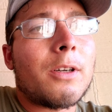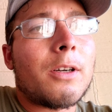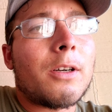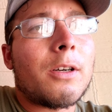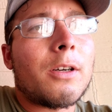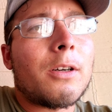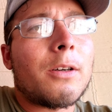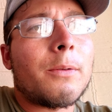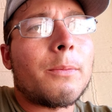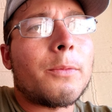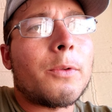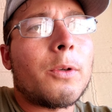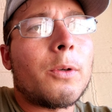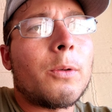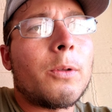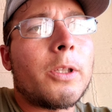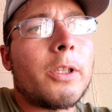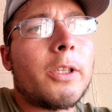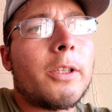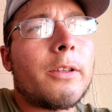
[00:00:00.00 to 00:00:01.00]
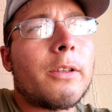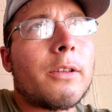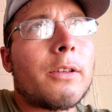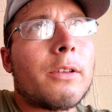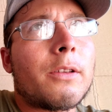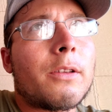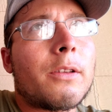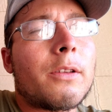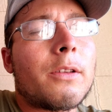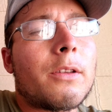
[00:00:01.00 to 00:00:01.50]
only
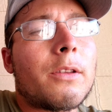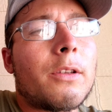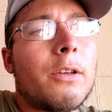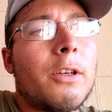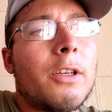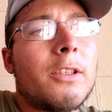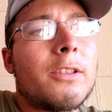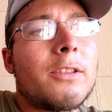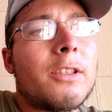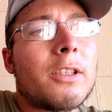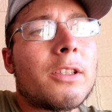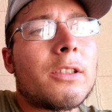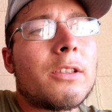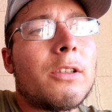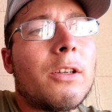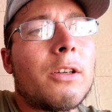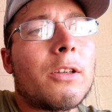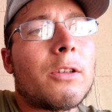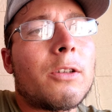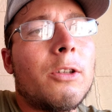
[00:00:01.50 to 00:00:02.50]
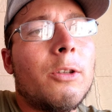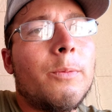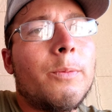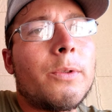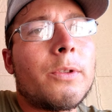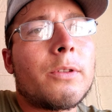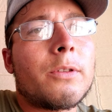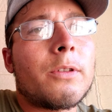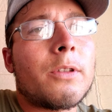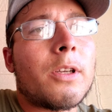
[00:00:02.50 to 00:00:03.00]
the 36 yard
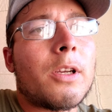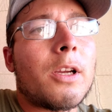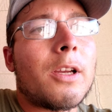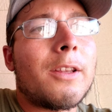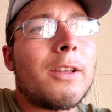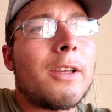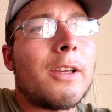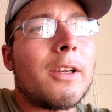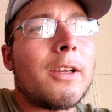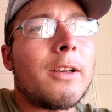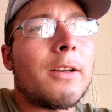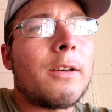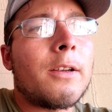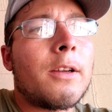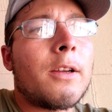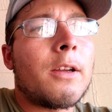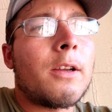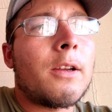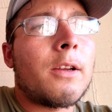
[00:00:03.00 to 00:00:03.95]
groups, and then